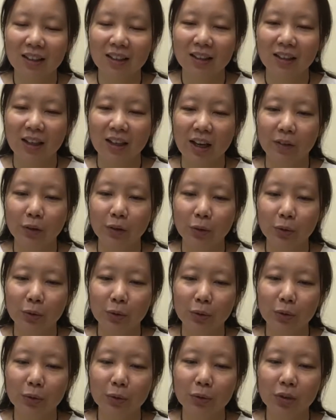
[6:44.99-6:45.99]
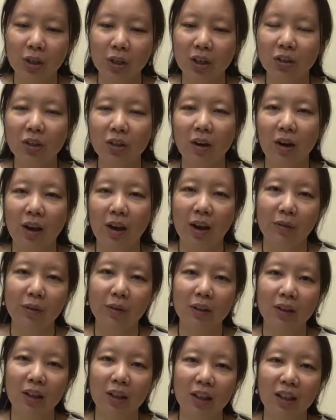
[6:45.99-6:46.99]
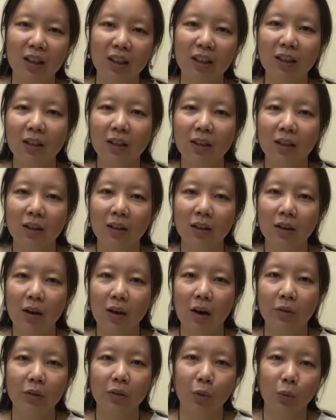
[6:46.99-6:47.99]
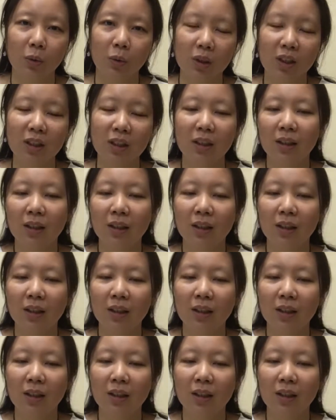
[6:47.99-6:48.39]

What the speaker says: they have to change everything of the work,